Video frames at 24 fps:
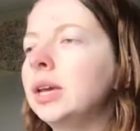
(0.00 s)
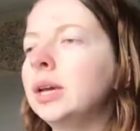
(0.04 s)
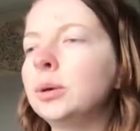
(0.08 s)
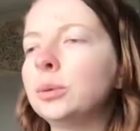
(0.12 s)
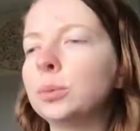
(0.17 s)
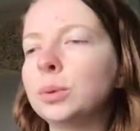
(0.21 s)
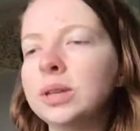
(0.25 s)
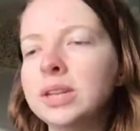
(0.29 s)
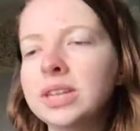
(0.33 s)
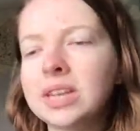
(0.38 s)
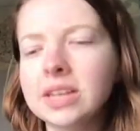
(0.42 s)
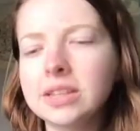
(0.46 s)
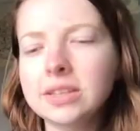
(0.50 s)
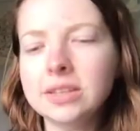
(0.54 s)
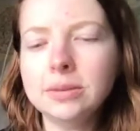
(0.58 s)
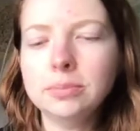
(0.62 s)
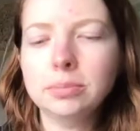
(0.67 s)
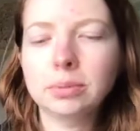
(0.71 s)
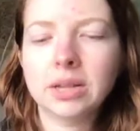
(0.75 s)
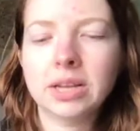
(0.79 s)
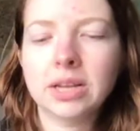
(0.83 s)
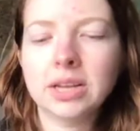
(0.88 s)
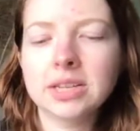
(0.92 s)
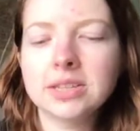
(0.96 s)
When Nellie
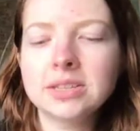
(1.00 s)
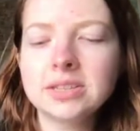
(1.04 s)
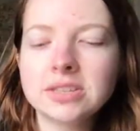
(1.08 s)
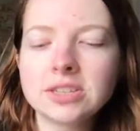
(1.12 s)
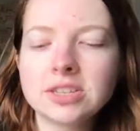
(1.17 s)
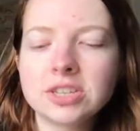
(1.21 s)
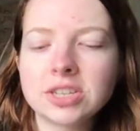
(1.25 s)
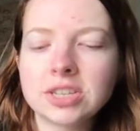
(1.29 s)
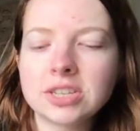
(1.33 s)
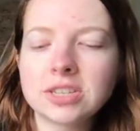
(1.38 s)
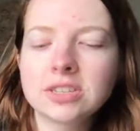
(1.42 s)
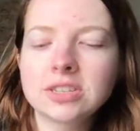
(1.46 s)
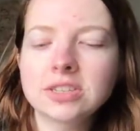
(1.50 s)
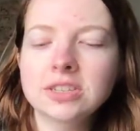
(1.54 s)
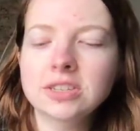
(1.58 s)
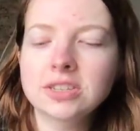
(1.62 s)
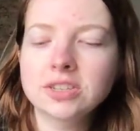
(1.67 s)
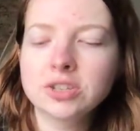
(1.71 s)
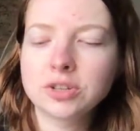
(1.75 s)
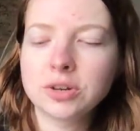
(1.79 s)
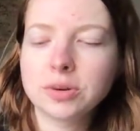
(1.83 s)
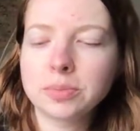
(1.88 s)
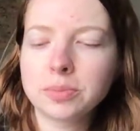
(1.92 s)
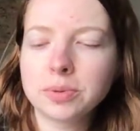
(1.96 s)
Bly suggested a
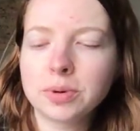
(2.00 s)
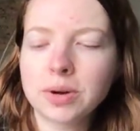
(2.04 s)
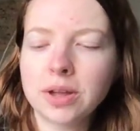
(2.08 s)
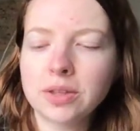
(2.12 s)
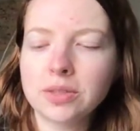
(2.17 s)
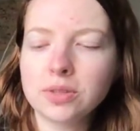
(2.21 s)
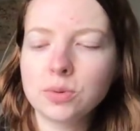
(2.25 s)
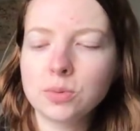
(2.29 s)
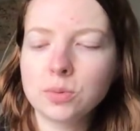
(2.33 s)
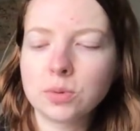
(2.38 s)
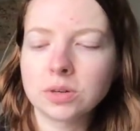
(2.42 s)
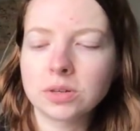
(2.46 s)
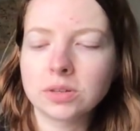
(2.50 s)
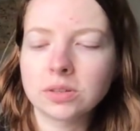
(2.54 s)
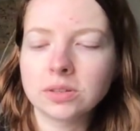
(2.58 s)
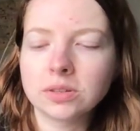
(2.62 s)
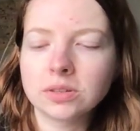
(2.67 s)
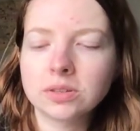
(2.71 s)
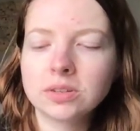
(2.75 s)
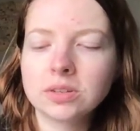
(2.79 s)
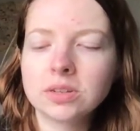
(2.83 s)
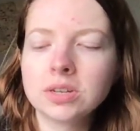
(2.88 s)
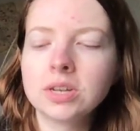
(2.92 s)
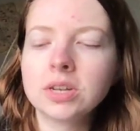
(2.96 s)
trip around the
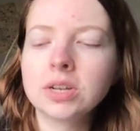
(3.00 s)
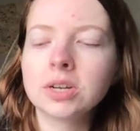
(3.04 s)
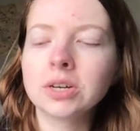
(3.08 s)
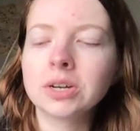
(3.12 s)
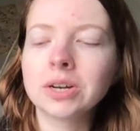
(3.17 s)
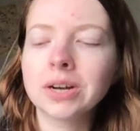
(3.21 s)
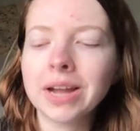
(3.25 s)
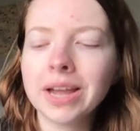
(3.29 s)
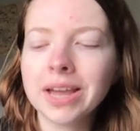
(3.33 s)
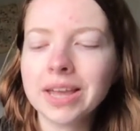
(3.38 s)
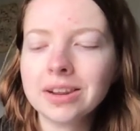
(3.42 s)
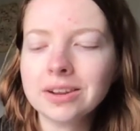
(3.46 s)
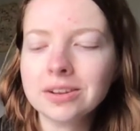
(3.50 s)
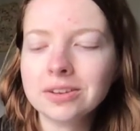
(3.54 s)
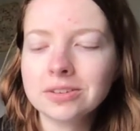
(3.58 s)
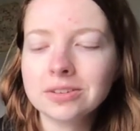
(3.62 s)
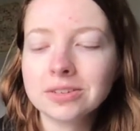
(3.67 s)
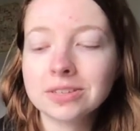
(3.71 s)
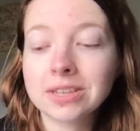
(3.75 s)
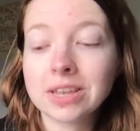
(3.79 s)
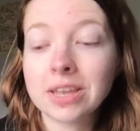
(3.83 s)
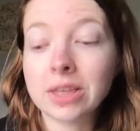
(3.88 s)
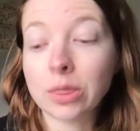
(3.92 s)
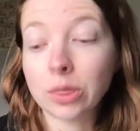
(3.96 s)
world, her
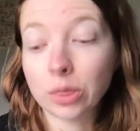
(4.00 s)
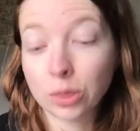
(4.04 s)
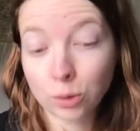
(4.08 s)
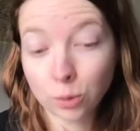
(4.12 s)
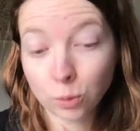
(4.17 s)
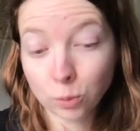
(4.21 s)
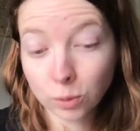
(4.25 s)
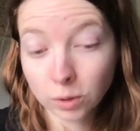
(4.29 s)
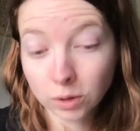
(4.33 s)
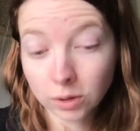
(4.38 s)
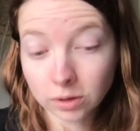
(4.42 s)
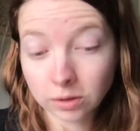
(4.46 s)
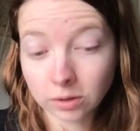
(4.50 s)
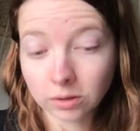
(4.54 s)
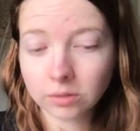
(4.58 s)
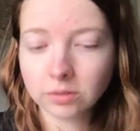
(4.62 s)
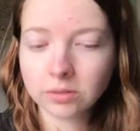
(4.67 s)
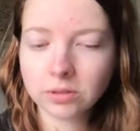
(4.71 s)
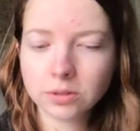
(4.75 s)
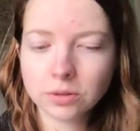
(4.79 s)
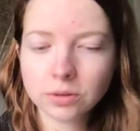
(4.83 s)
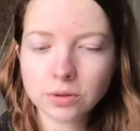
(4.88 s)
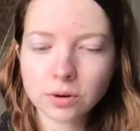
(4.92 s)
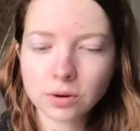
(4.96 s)
editors at The
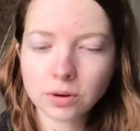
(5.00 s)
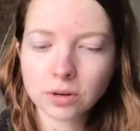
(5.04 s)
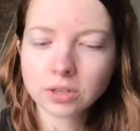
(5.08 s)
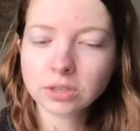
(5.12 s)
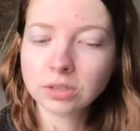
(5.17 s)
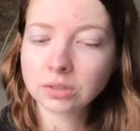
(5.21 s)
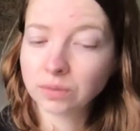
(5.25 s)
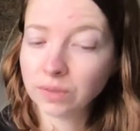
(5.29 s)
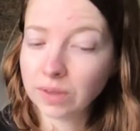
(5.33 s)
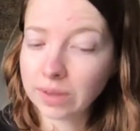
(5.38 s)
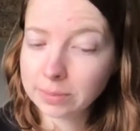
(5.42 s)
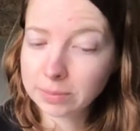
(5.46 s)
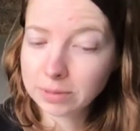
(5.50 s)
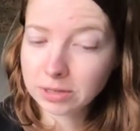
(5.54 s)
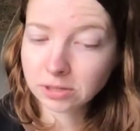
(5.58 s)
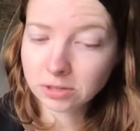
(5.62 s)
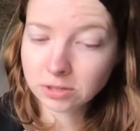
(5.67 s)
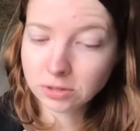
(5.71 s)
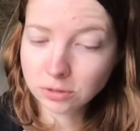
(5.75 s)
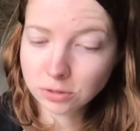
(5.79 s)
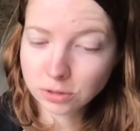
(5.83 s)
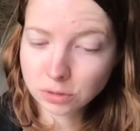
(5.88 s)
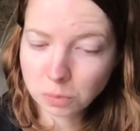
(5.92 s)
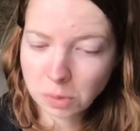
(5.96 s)
World, New York's famous
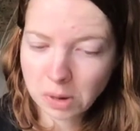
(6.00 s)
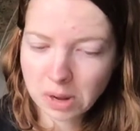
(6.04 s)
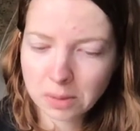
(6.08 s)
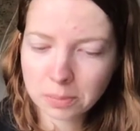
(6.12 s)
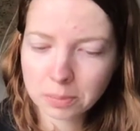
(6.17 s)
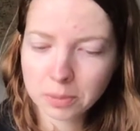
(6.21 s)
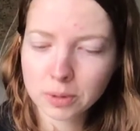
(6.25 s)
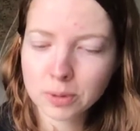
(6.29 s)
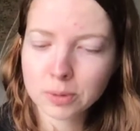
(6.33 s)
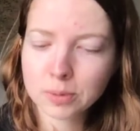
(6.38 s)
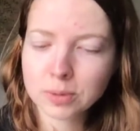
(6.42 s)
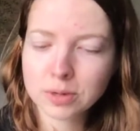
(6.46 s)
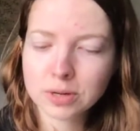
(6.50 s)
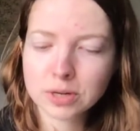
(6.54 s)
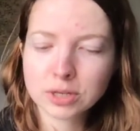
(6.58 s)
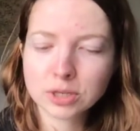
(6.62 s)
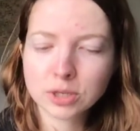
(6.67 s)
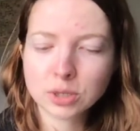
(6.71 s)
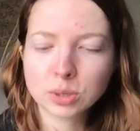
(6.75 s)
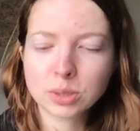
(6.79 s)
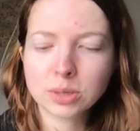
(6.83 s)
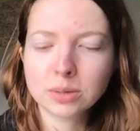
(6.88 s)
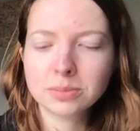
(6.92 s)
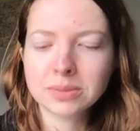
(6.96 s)
newspaper, were
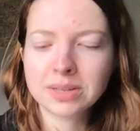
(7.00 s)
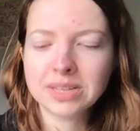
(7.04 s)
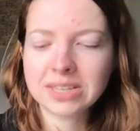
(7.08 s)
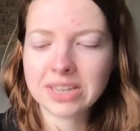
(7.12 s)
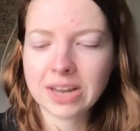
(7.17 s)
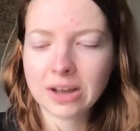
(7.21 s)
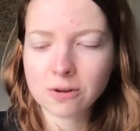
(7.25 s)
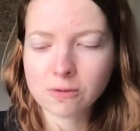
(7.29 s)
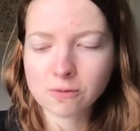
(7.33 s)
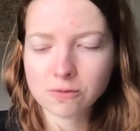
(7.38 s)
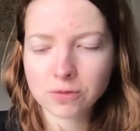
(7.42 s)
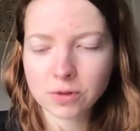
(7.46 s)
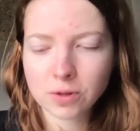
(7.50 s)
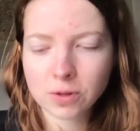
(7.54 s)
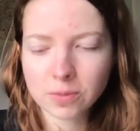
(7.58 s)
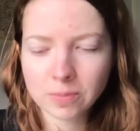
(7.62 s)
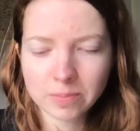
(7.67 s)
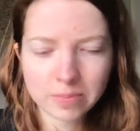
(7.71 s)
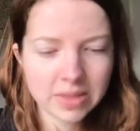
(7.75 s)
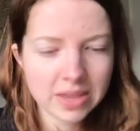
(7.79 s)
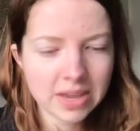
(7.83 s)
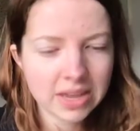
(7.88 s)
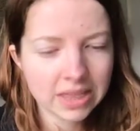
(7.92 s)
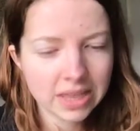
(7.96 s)
extremely doubtful.
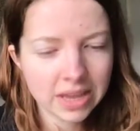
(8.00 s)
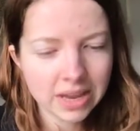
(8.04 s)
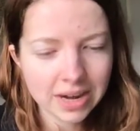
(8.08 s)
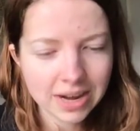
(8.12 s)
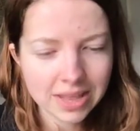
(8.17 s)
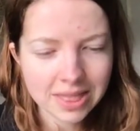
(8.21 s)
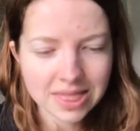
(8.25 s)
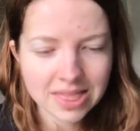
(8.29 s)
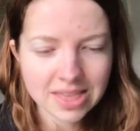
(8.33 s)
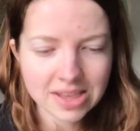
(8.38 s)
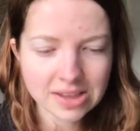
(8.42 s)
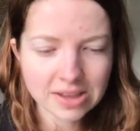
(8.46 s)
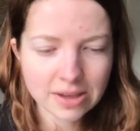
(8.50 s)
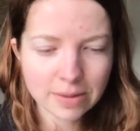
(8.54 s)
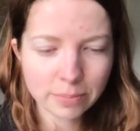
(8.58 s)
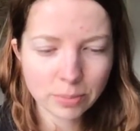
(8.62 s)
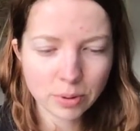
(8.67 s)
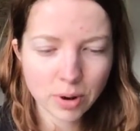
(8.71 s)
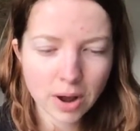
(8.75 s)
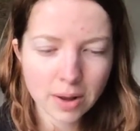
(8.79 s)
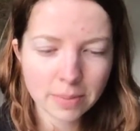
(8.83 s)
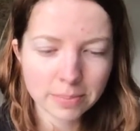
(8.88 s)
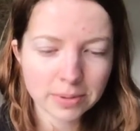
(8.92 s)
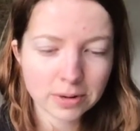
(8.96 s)
They didn't think it
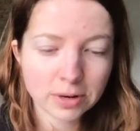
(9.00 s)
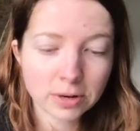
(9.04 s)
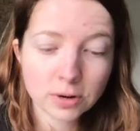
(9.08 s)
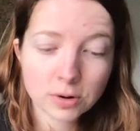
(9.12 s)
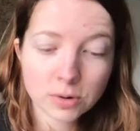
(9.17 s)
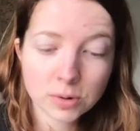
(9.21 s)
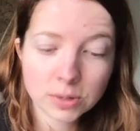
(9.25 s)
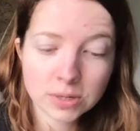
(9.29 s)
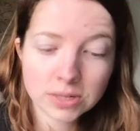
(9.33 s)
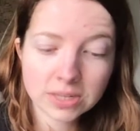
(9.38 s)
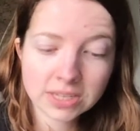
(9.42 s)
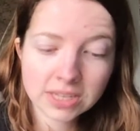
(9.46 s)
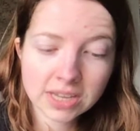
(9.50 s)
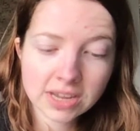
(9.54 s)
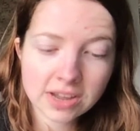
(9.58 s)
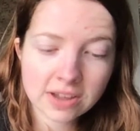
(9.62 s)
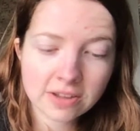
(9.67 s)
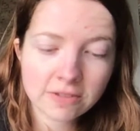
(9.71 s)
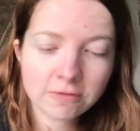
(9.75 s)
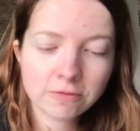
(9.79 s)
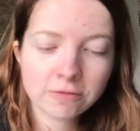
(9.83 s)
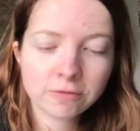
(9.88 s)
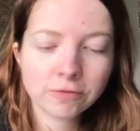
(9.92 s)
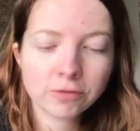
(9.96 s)
proper or
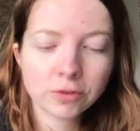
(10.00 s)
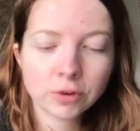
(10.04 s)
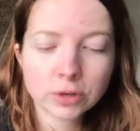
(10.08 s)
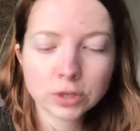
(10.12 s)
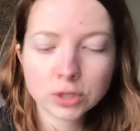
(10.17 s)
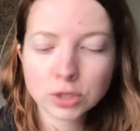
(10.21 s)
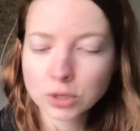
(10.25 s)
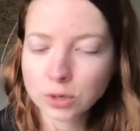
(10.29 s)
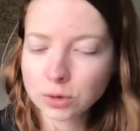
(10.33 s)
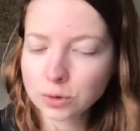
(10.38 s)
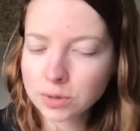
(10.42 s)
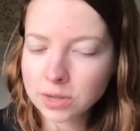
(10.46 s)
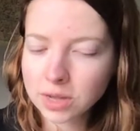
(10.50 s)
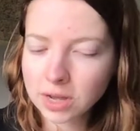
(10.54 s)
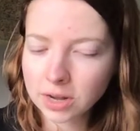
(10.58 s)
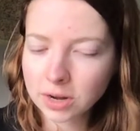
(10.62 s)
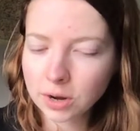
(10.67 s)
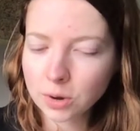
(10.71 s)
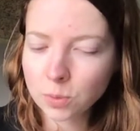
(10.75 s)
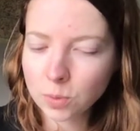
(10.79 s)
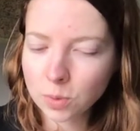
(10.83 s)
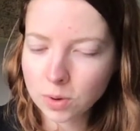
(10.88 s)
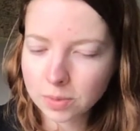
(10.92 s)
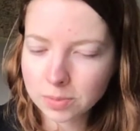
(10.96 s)
safe for so young
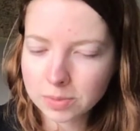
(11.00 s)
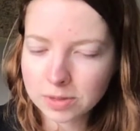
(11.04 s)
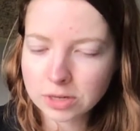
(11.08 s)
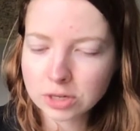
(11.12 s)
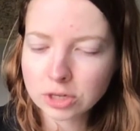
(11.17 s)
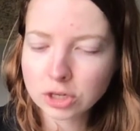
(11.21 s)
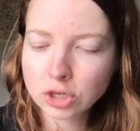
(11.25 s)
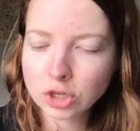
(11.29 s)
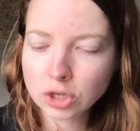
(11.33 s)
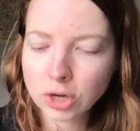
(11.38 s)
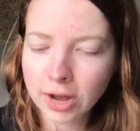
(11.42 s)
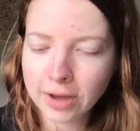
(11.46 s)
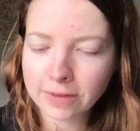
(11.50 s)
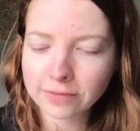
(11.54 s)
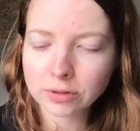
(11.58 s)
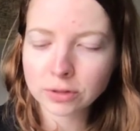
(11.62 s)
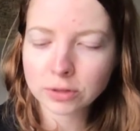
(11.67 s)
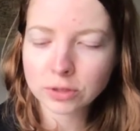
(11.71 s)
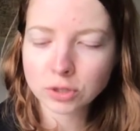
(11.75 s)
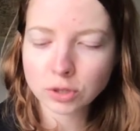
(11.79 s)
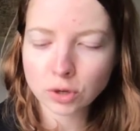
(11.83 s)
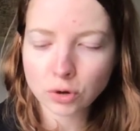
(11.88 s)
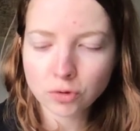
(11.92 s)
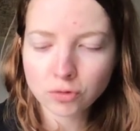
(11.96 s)
a woman to travel
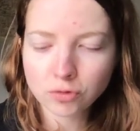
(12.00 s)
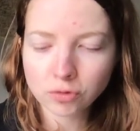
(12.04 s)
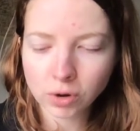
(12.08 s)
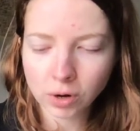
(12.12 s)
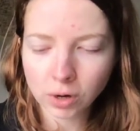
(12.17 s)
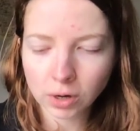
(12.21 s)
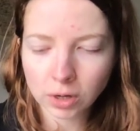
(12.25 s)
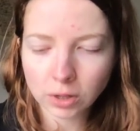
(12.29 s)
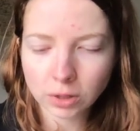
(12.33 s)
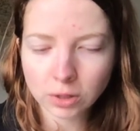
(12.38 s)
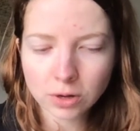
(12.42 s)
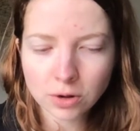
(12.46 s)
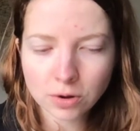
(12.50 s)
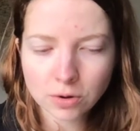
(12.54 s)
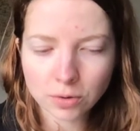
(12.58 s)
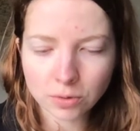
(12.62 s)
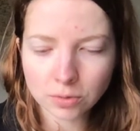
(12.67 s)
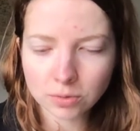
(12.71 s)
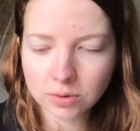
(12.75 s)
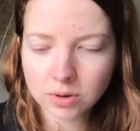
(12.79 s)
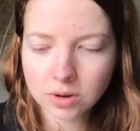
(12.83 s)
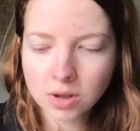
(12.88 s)
so far alone.